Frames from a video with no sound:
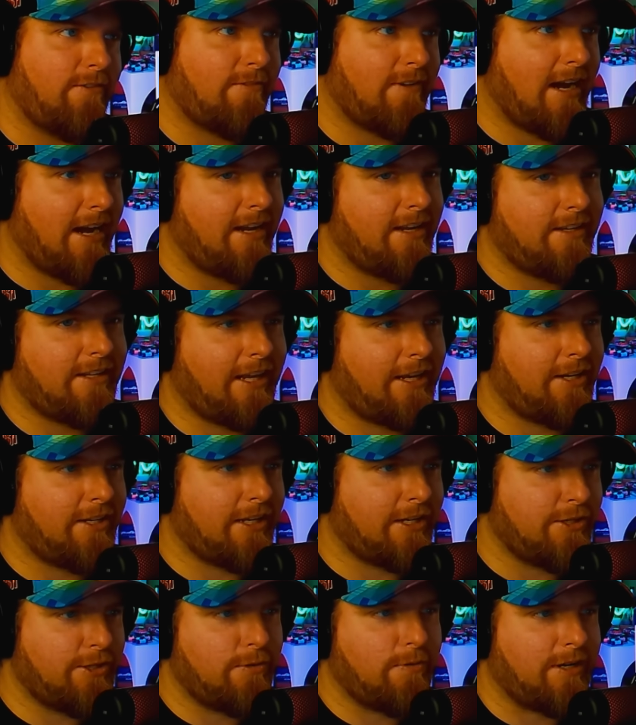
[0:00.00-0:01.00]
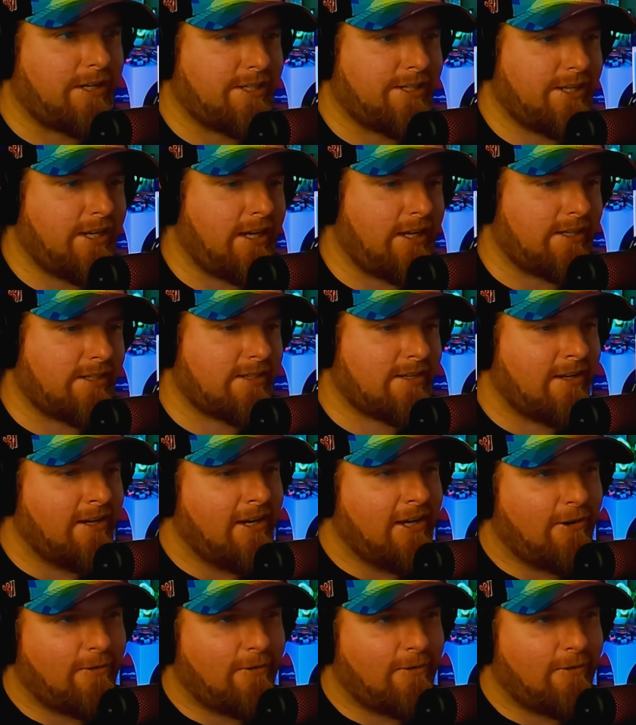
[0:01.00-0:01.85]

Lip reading: right? They do exist.